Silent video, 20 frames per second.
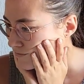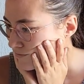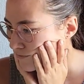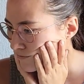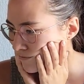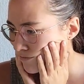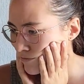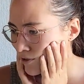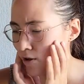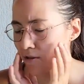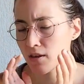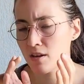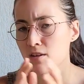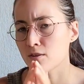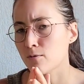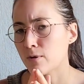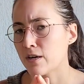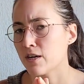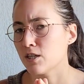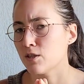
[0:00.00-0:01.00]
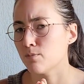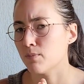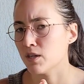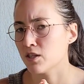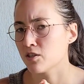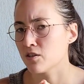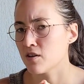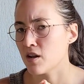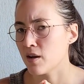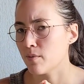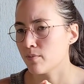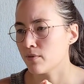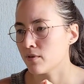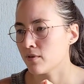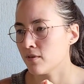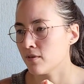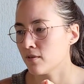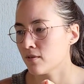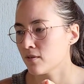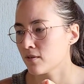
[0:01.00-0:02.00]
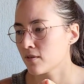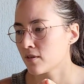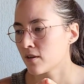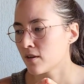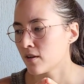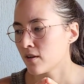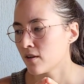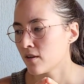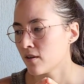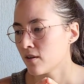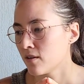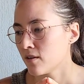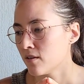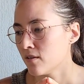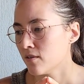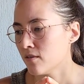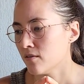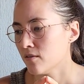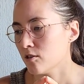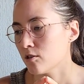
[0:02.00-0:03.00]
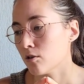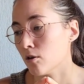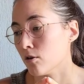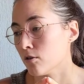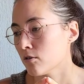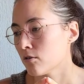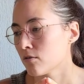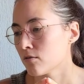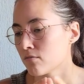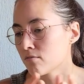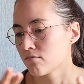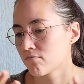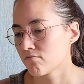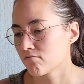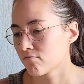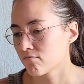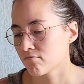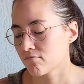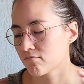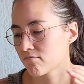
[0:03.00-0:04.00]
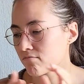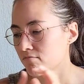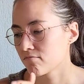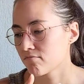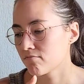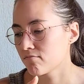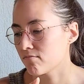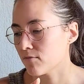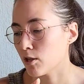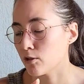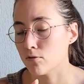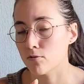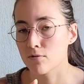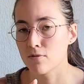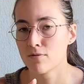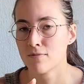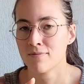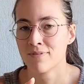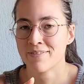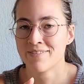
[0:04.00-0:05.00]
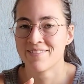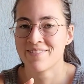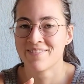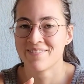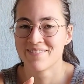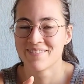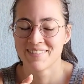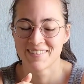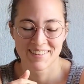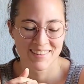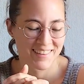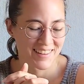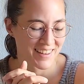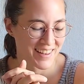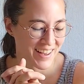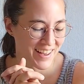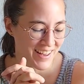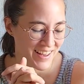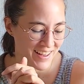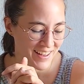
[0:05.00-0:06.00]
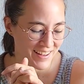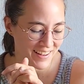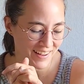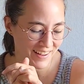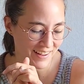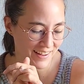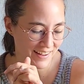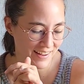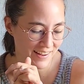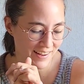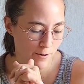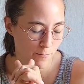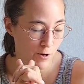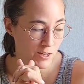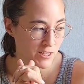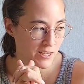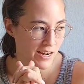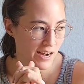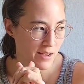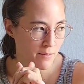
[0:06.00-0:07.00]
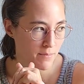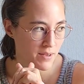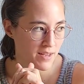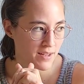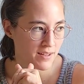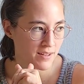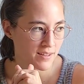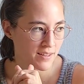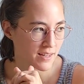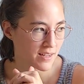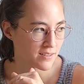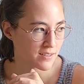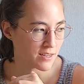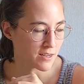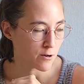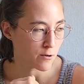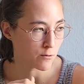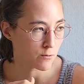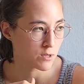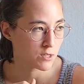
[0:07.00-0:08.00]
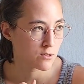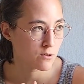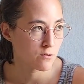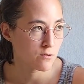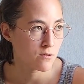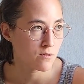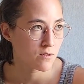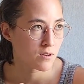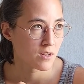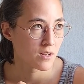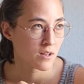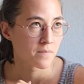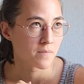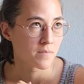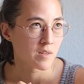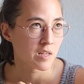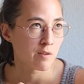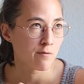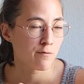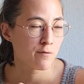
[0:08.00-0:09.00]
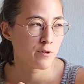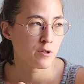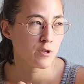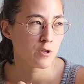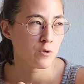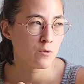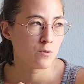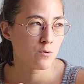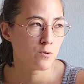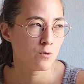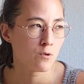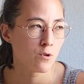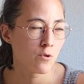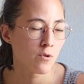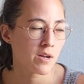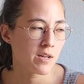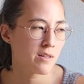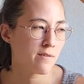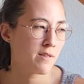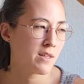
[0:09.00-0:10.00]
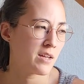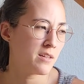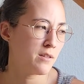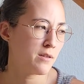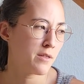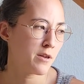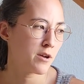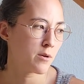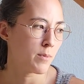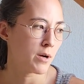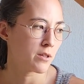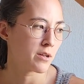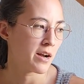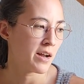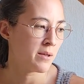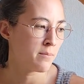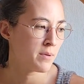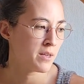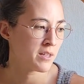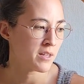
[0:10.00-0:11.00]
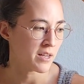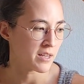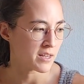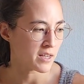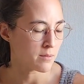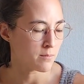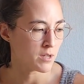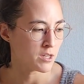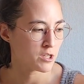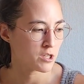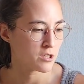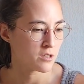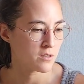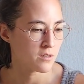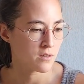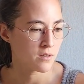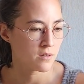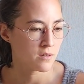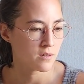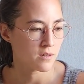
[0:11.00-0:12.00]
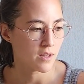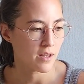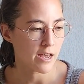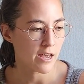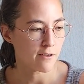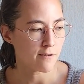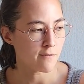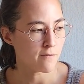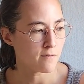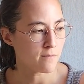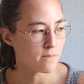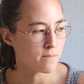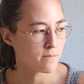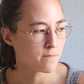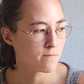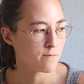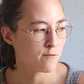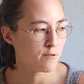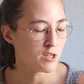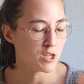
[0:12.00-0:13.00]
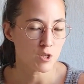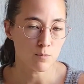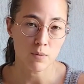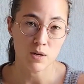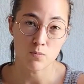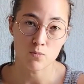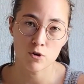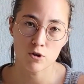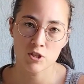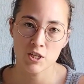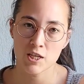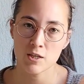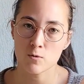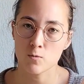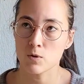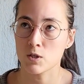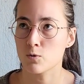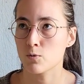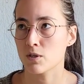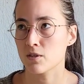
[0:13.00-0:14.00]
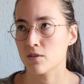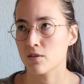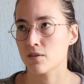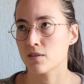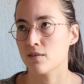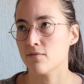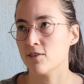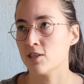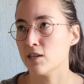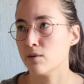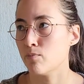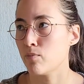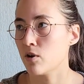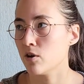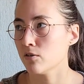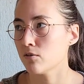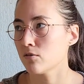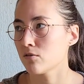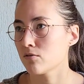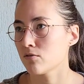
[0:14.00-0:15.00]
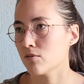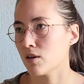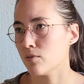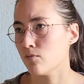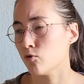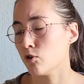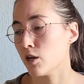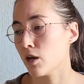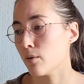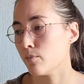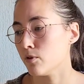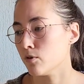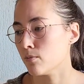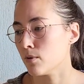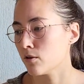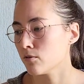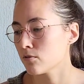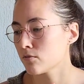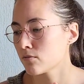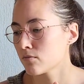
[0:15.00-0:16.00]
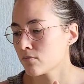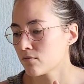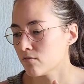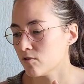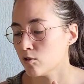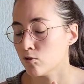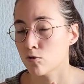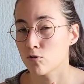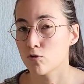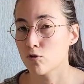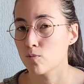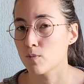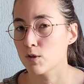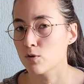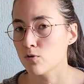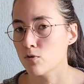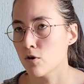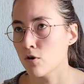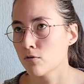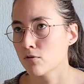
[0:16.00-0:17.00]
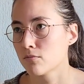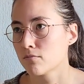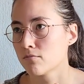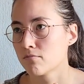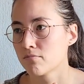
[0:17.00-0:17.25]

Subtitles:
nothing really special happened. It's hot, that's all. I went climbing, as I always do. If you know anything about climbing, I can mention I finished my project, which was a 7A+. I'm really happy about. Didn't take me too long.